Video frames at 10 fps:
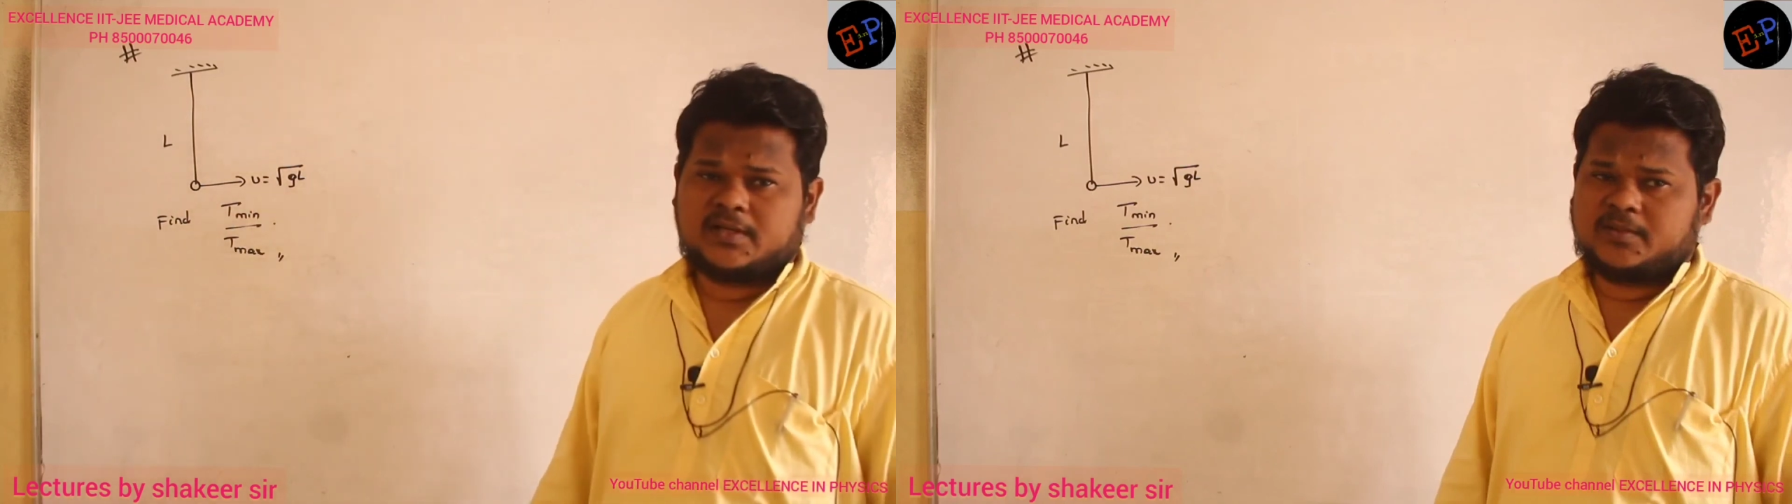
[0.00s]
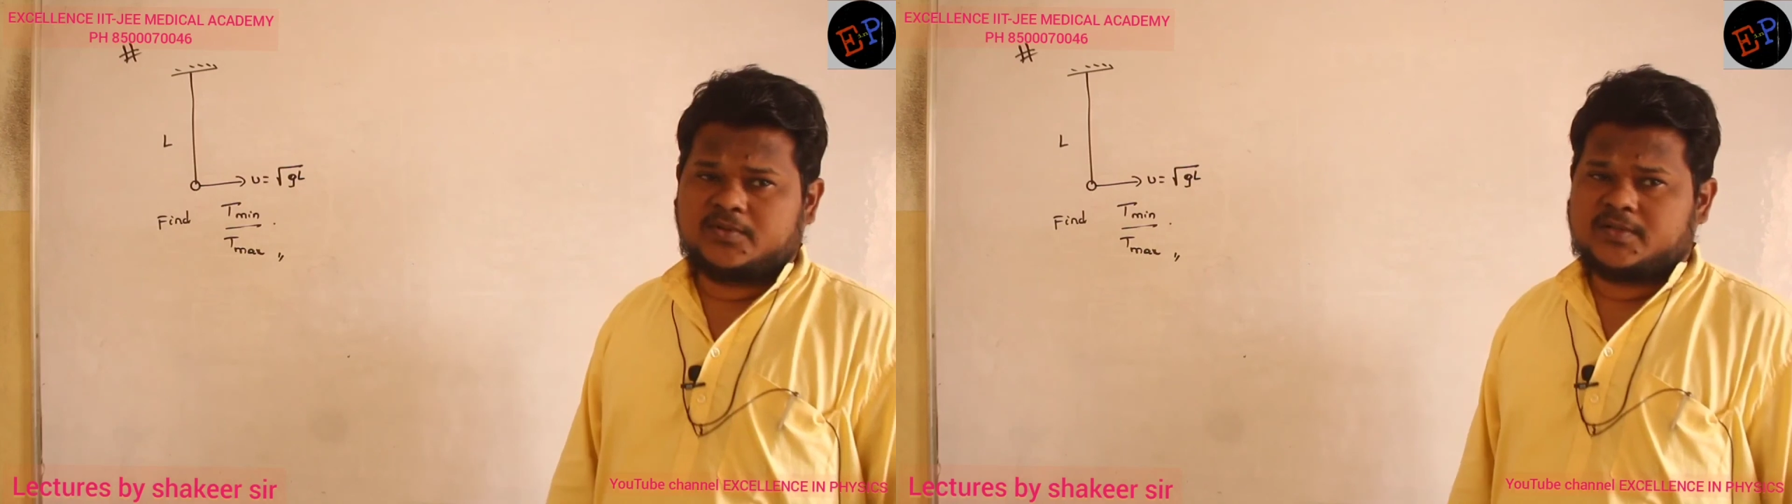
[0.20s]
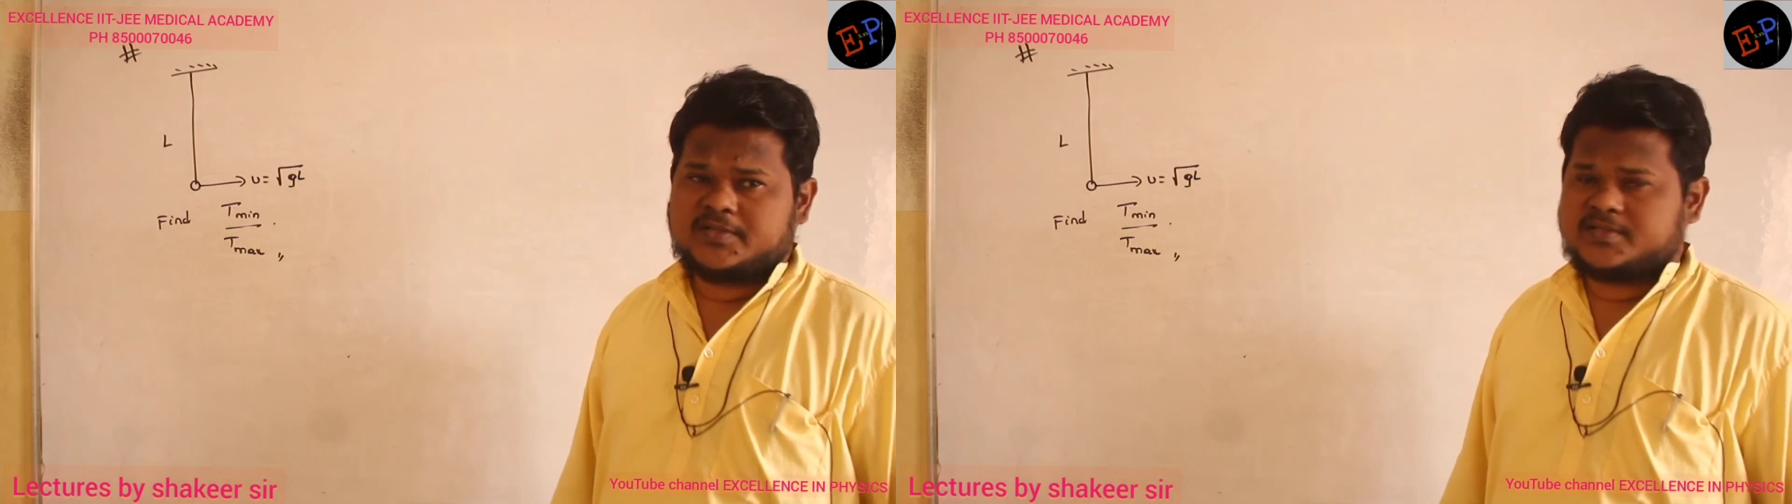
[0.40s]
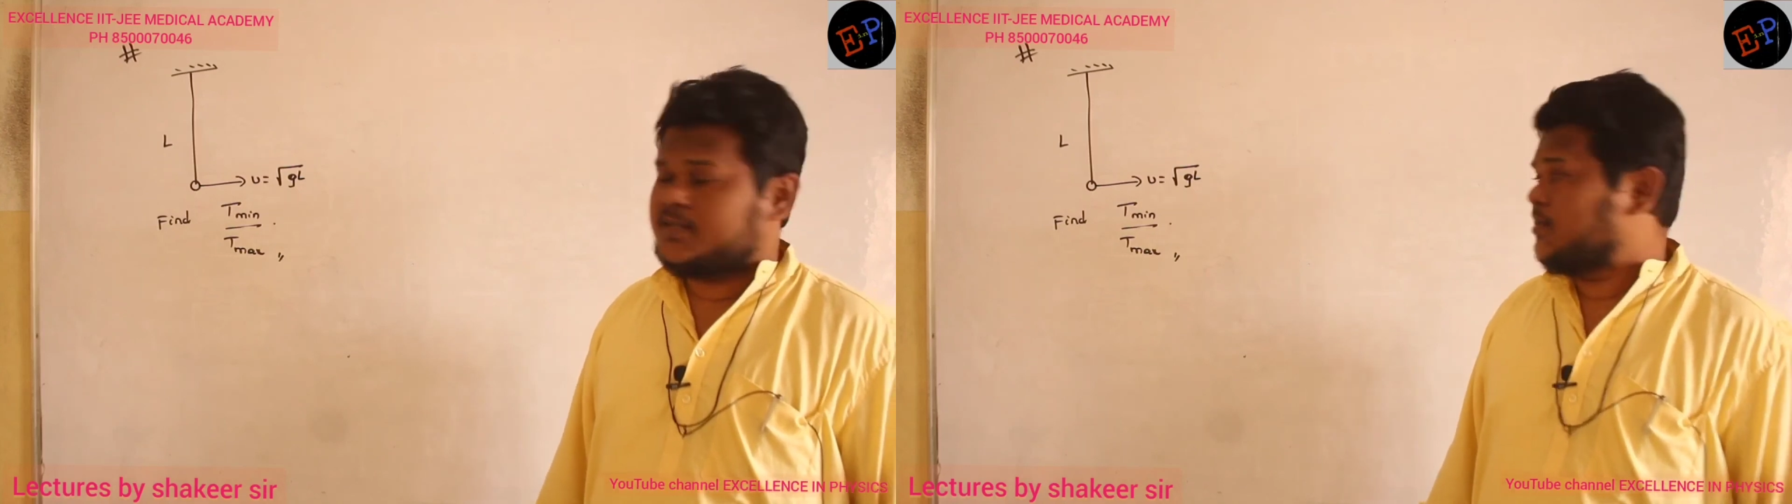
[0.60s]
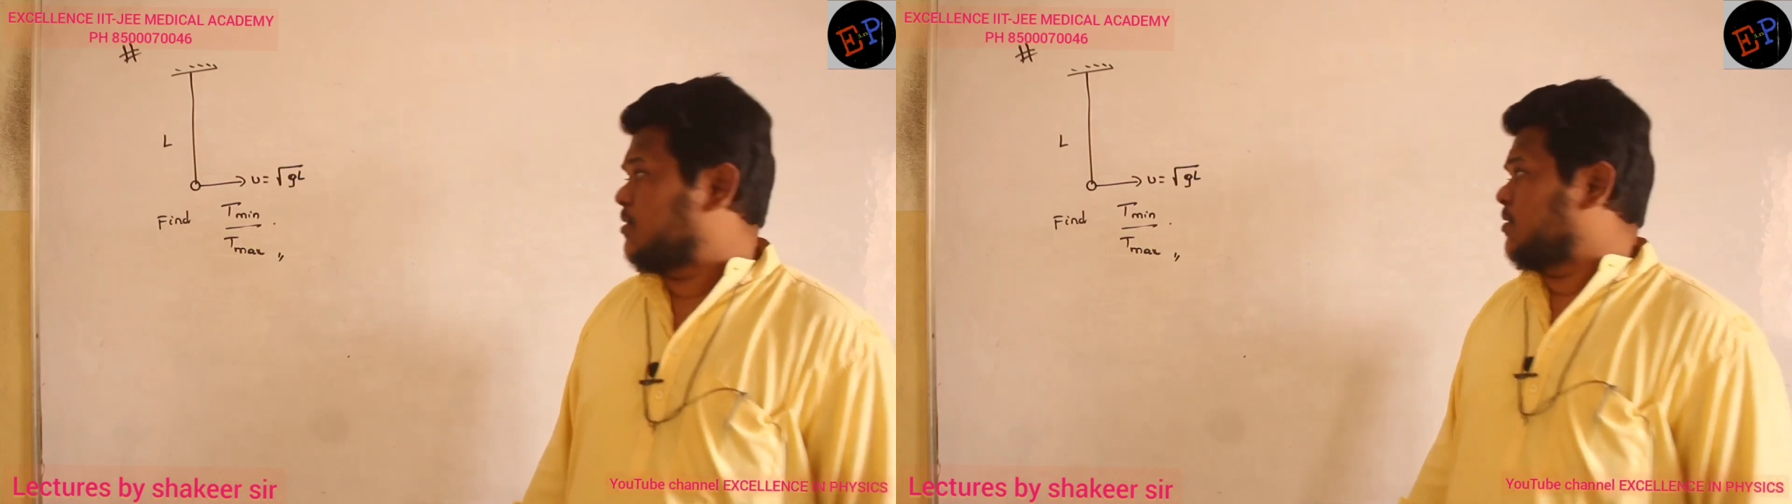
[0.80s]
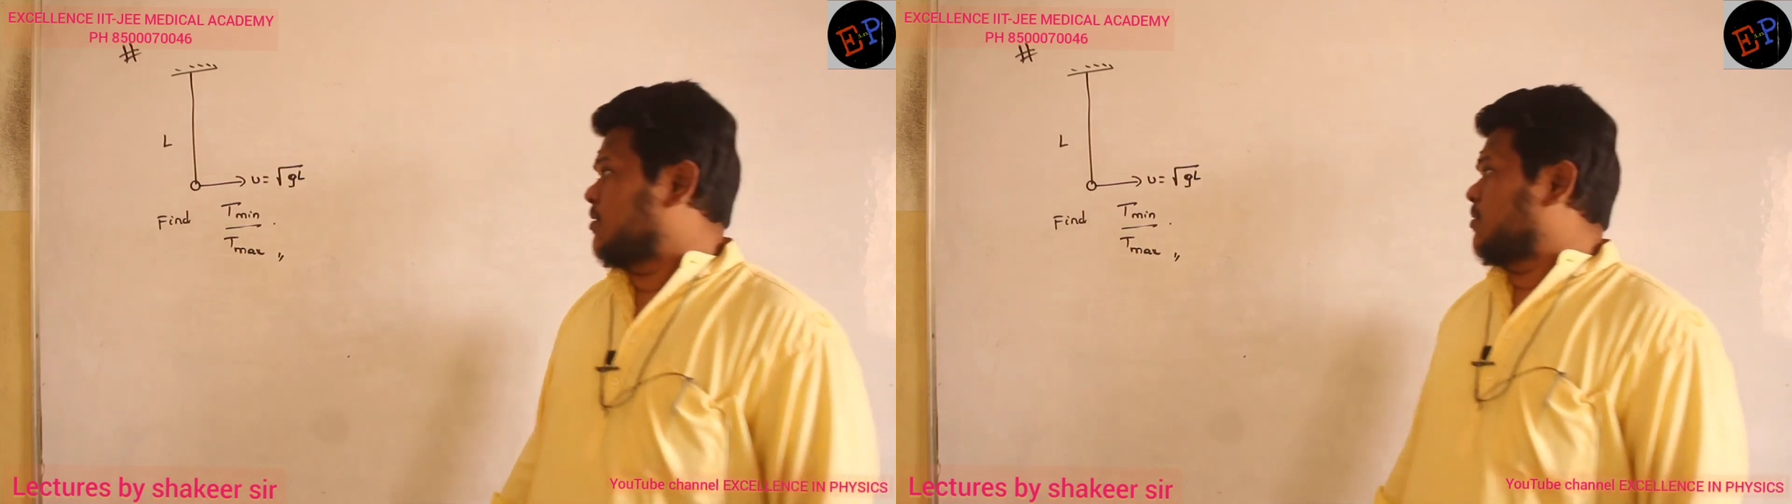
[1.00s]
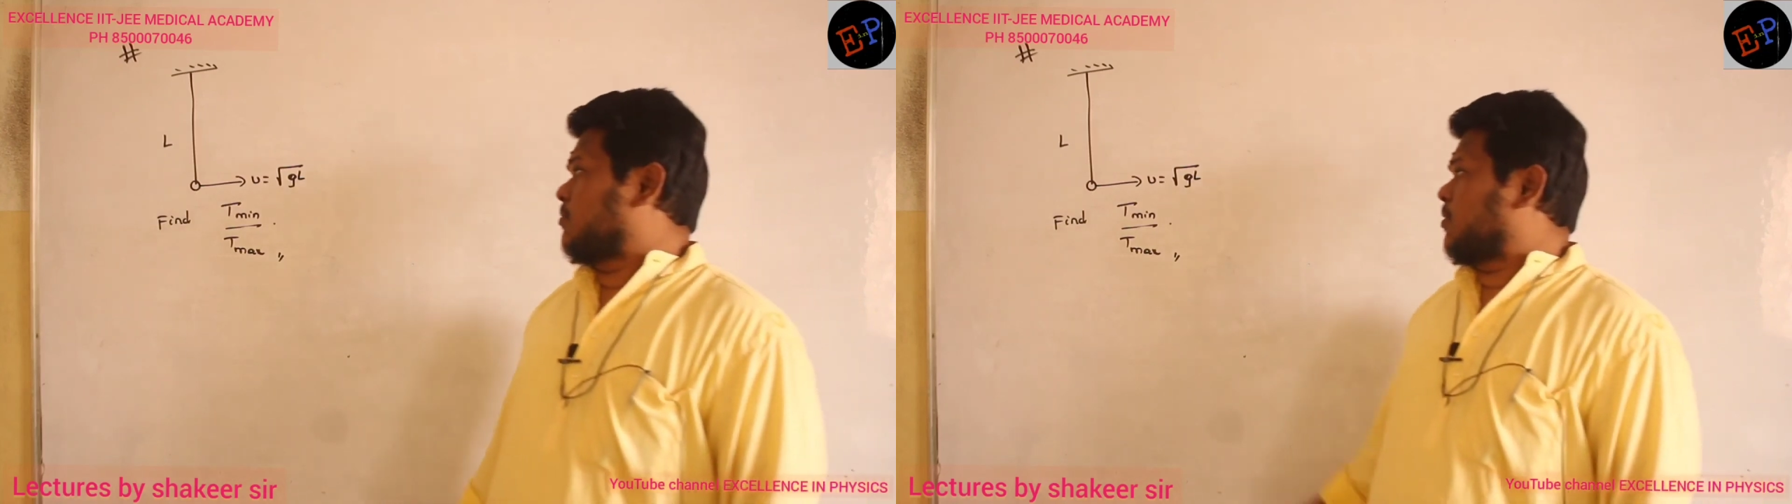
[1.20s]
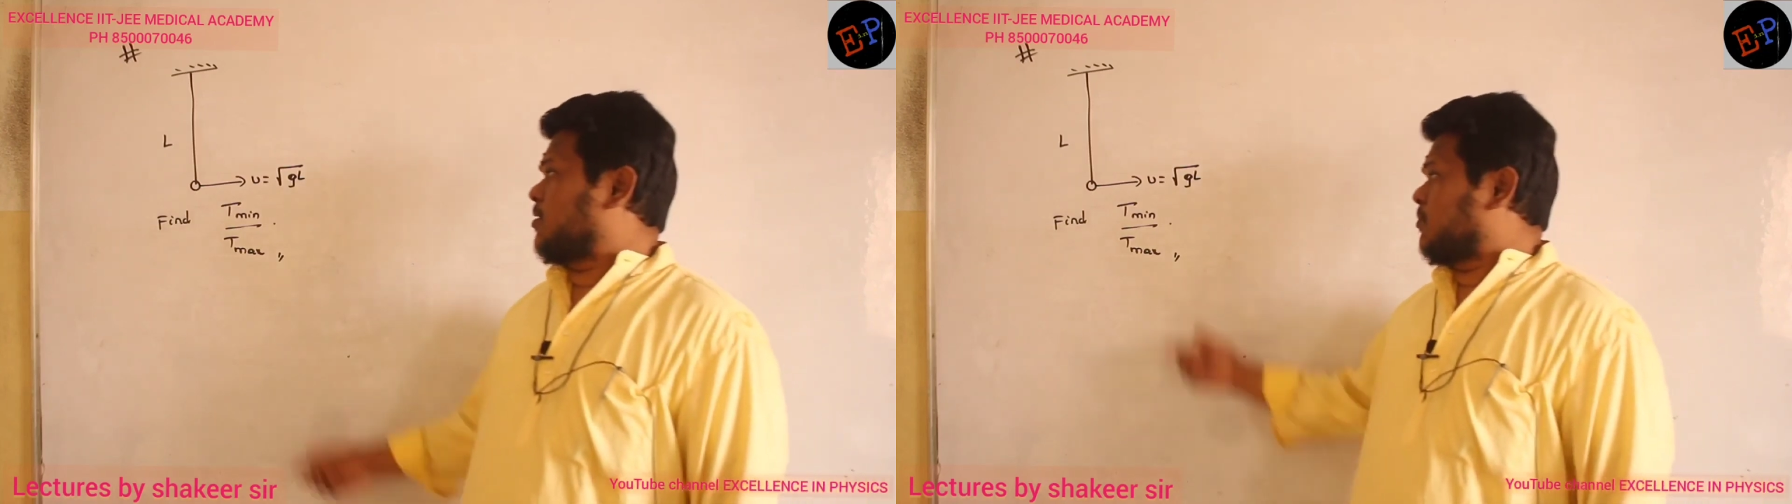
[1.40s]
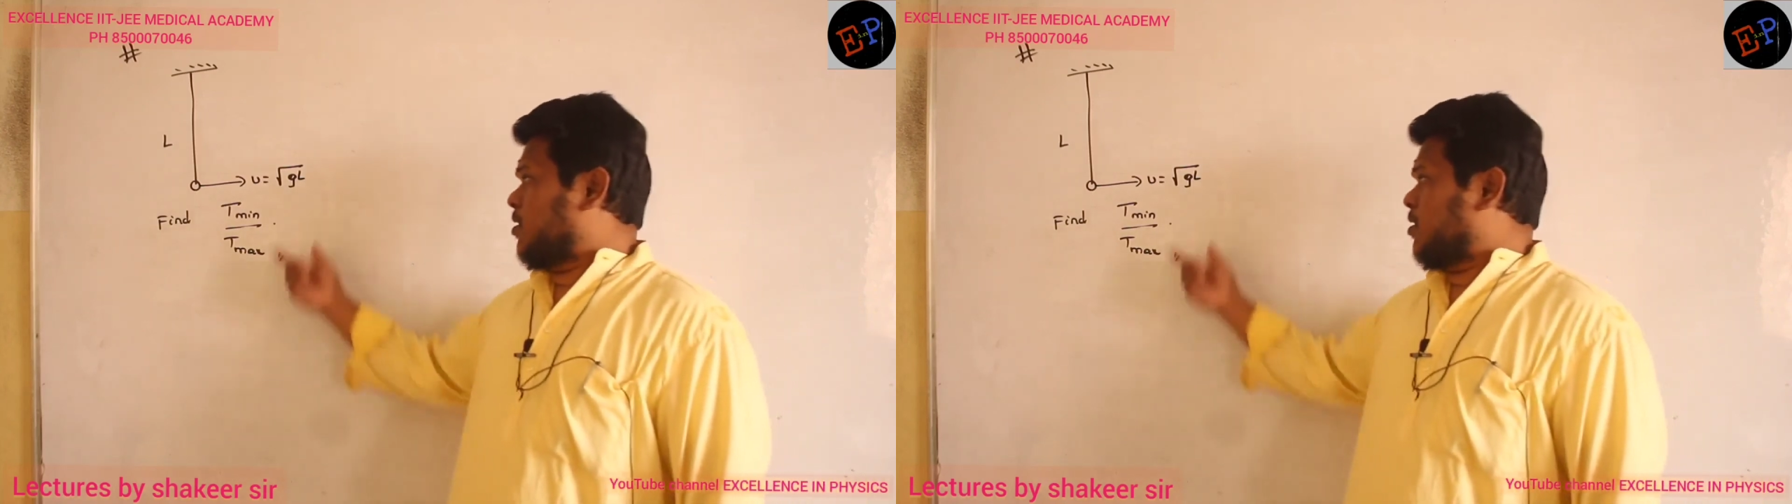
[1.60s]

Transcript: Are you able to understand? But